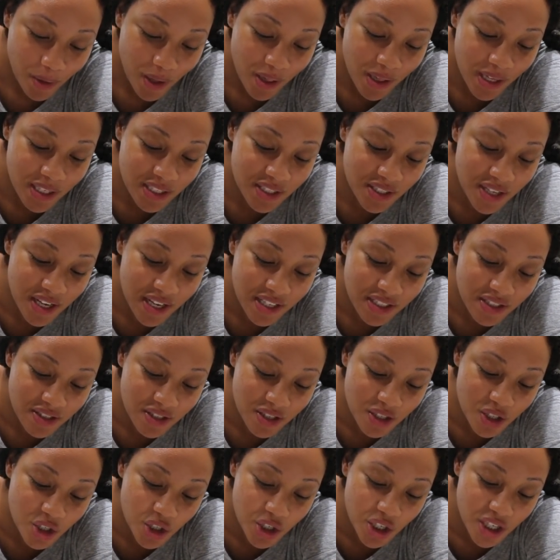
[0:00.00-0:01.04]
Let's taste
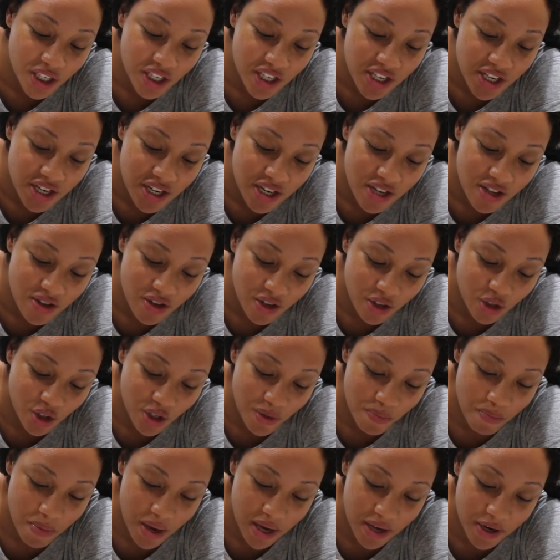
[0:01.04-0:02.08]
the chicken and the
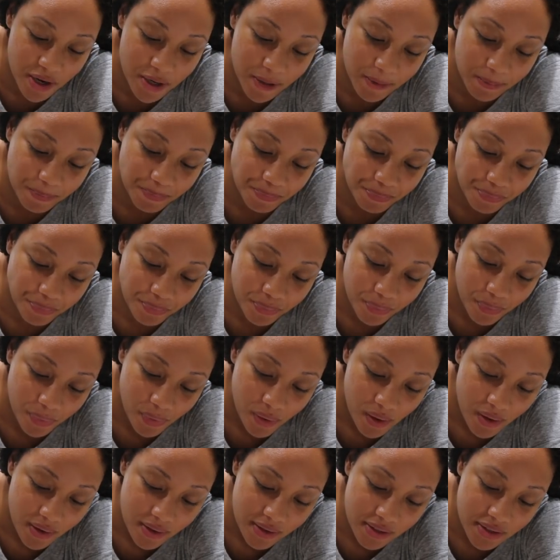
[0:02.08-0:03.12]
tomato.
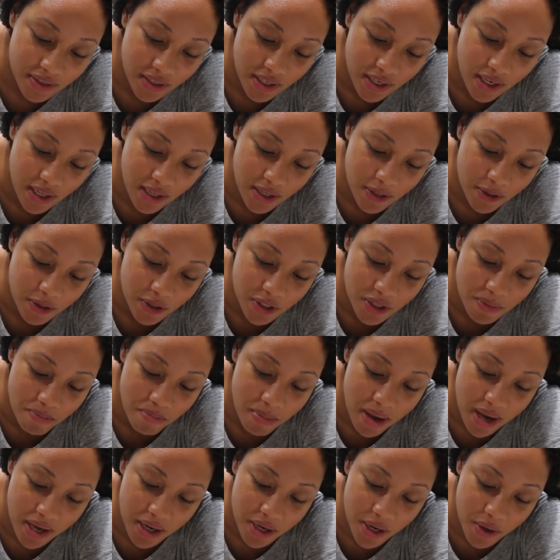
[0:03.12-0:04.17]
Let's get a little
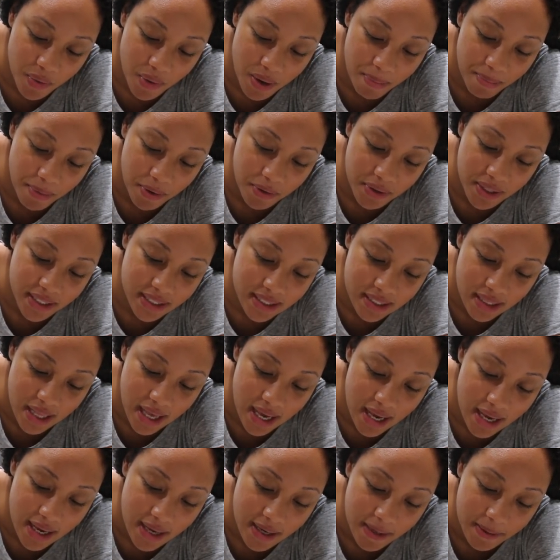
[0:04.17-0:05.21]
tomato up on this
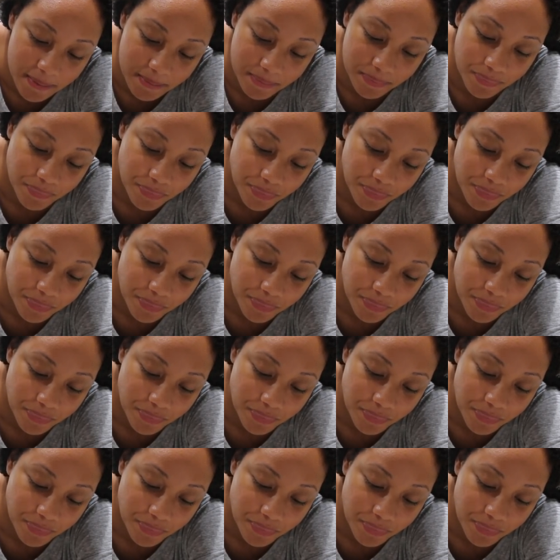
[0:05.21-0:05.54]
thing.